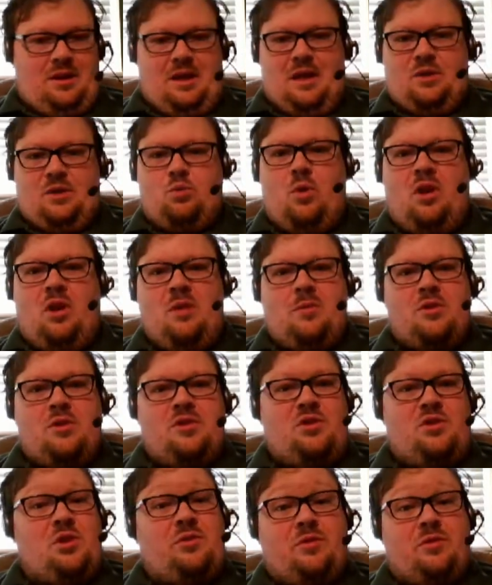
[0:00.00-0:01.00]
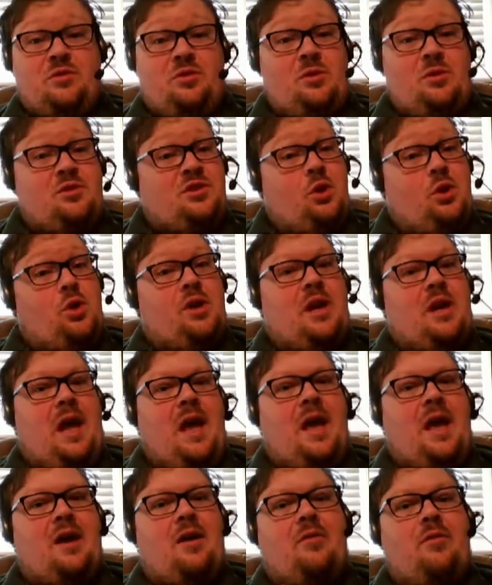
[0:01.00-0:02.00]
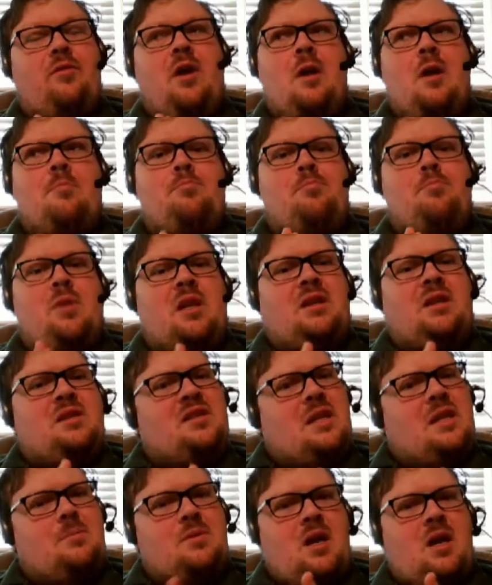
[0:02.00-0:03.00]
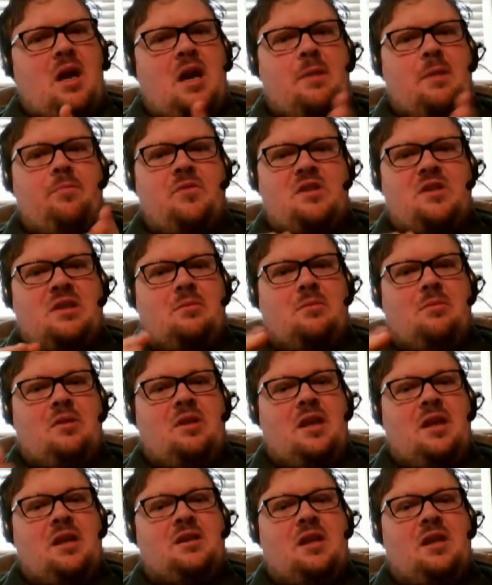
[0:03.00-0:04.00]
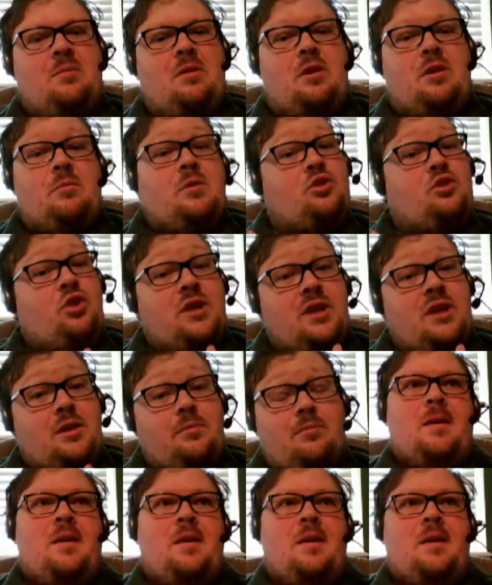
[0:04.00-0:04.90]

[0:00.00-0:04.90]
It's one of the most useful tools you can have, but at the same time, some of the things can be a little bit tricky.